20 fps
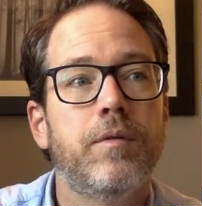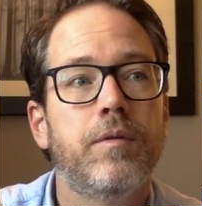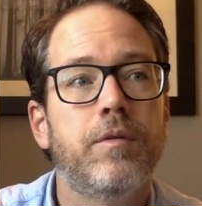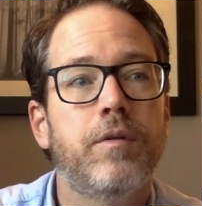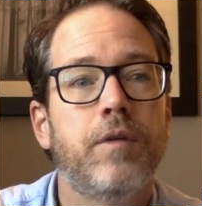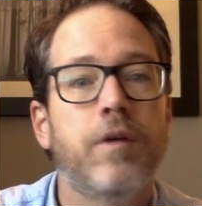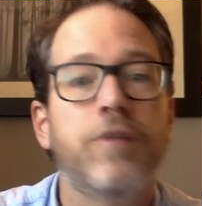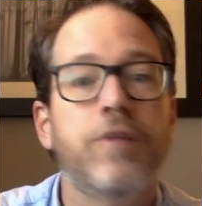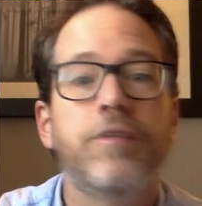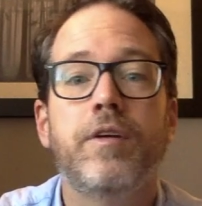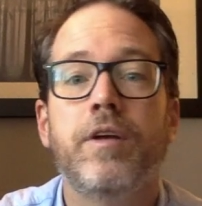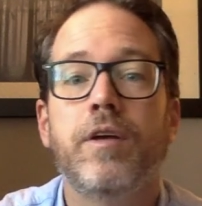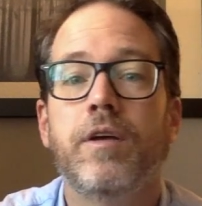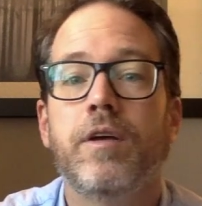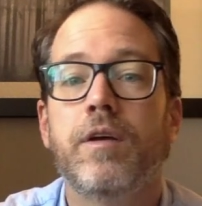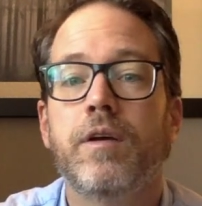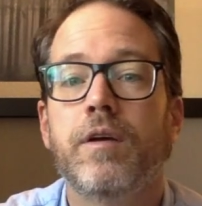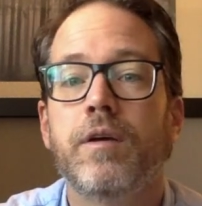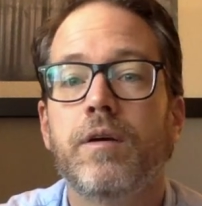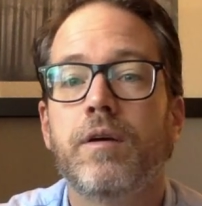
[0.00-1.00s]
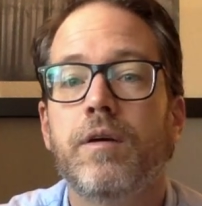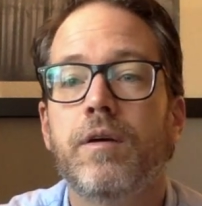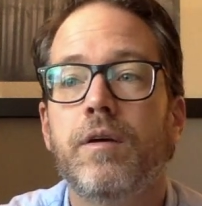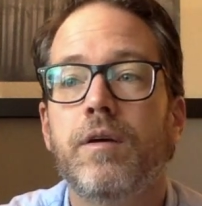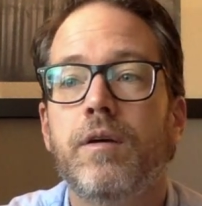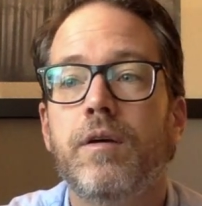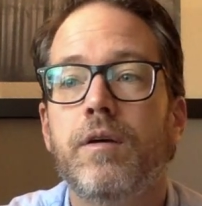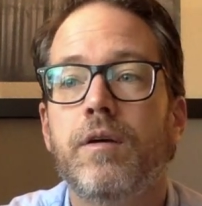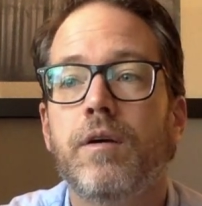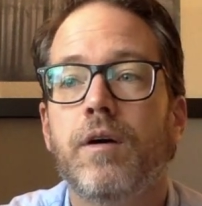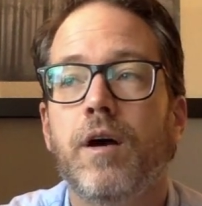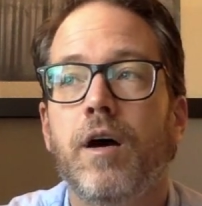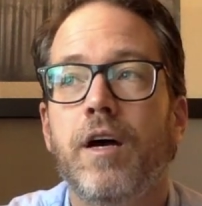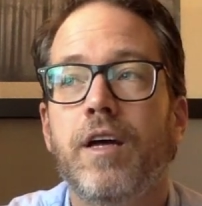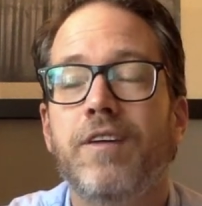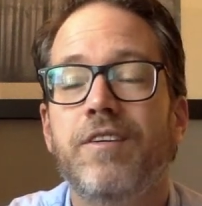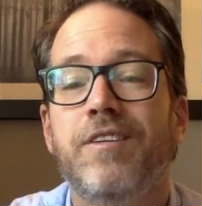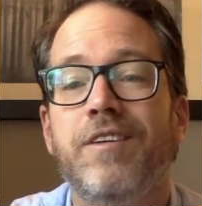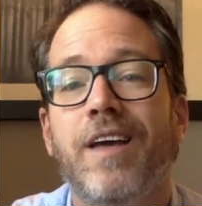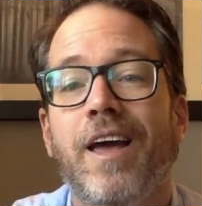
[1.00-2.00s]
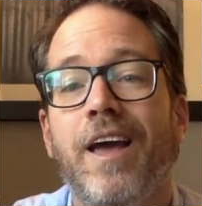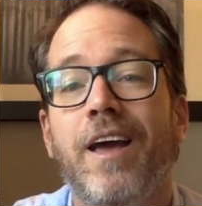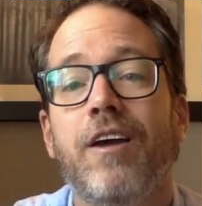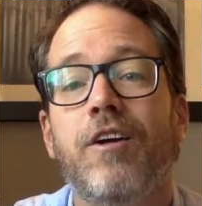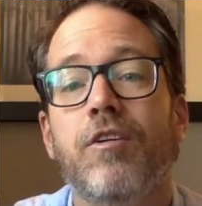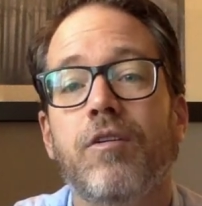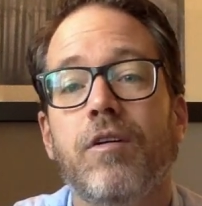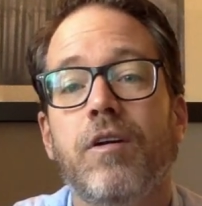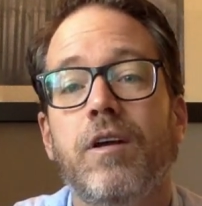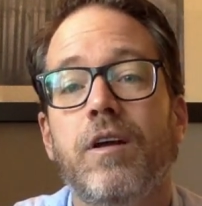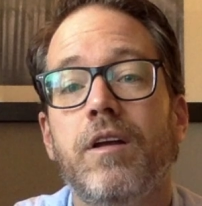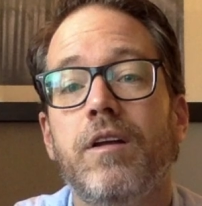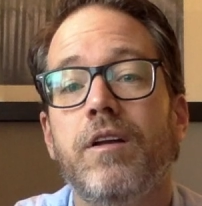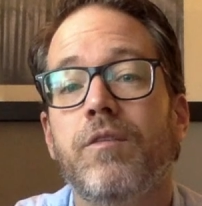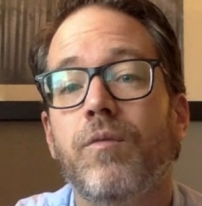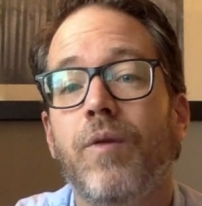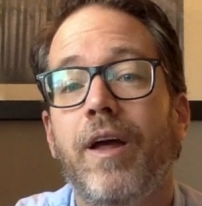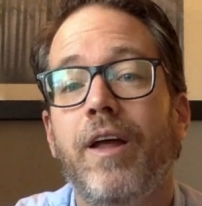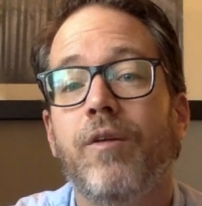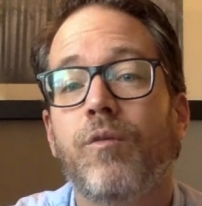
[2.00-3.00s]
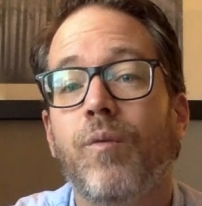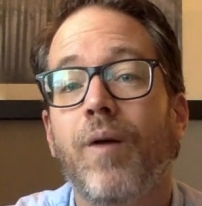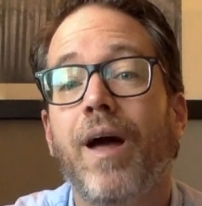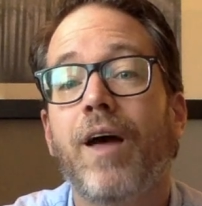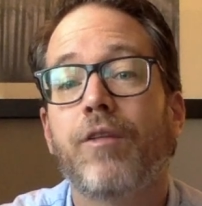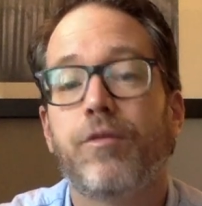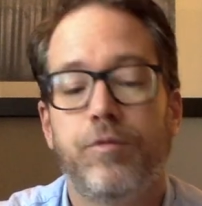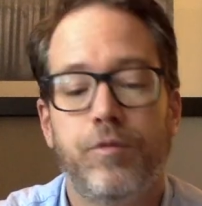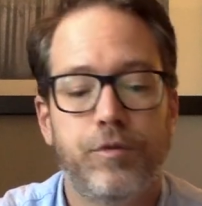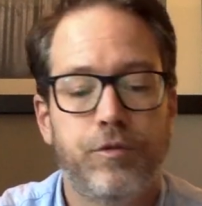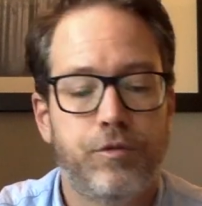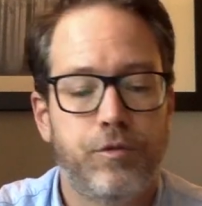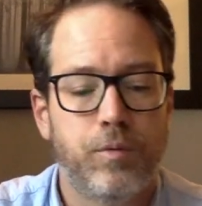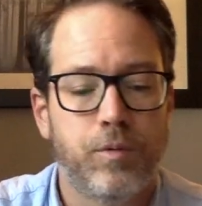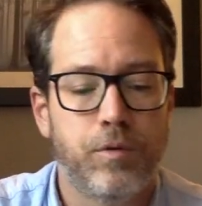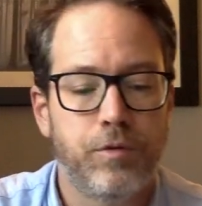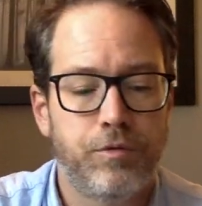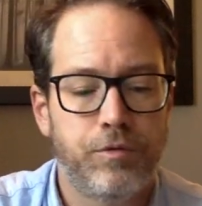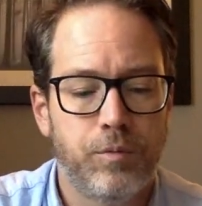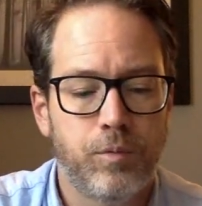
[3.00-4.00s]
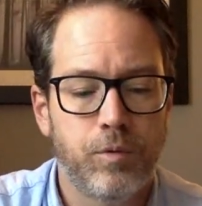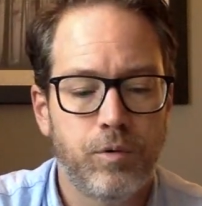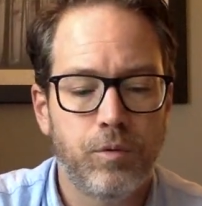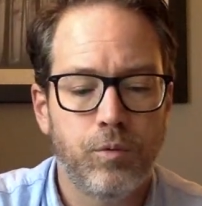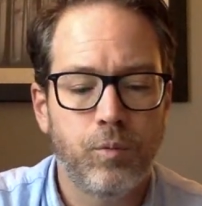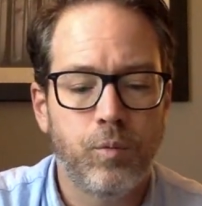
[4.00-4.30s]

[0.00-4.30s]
Does he uh, is he angry and, and wrathful towards the world?